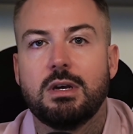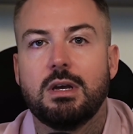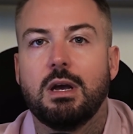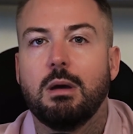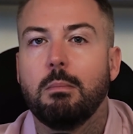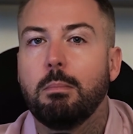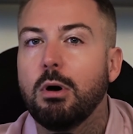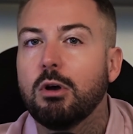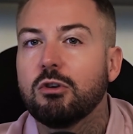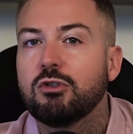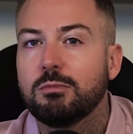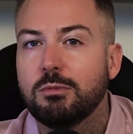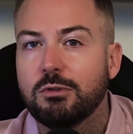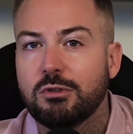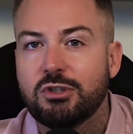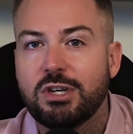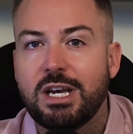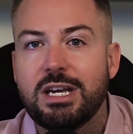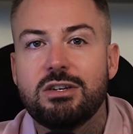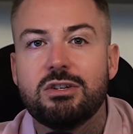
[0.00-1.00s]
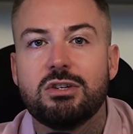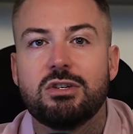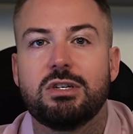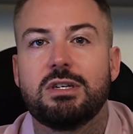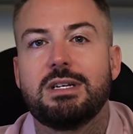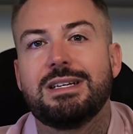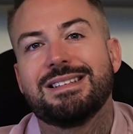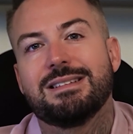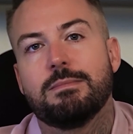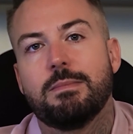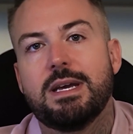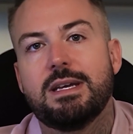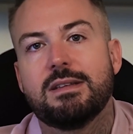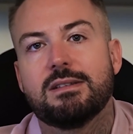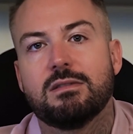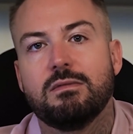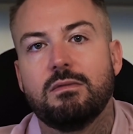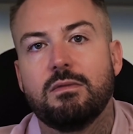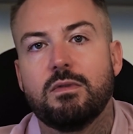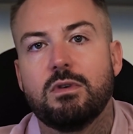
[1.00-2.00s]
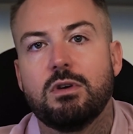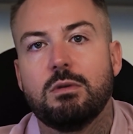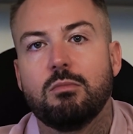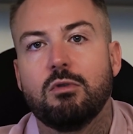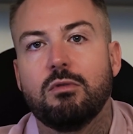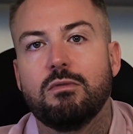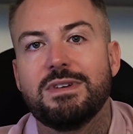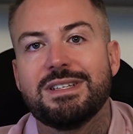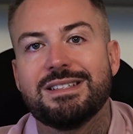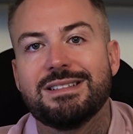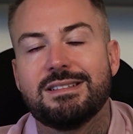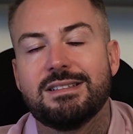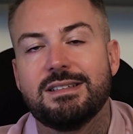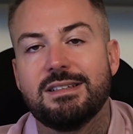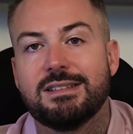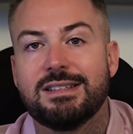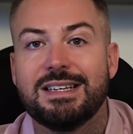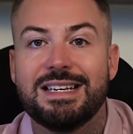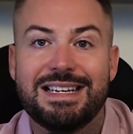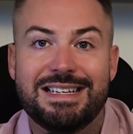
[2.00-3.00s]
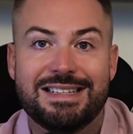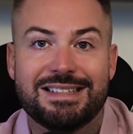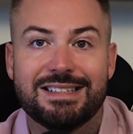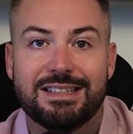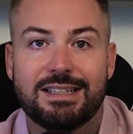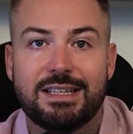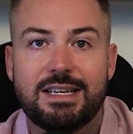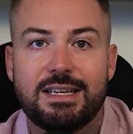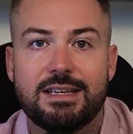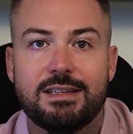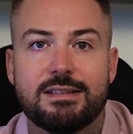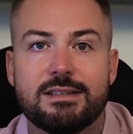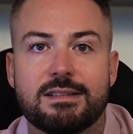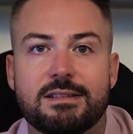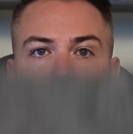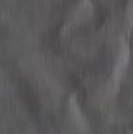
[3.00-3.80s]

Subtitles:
and possible changes you need to make to convert more visitors into leads.